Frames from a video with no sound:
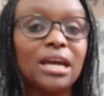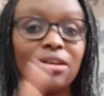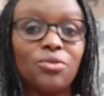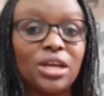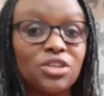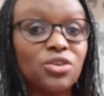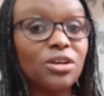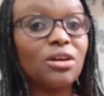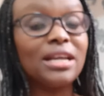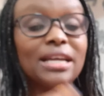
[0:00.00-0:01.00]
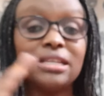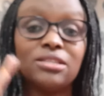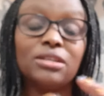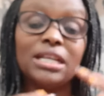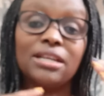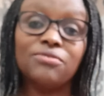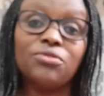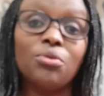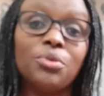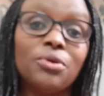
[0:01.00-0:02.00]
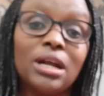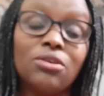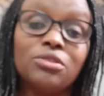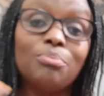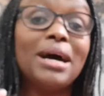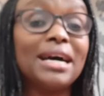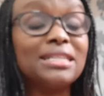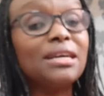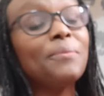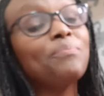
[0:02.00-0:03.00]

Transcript: educational and it will inform you a lot but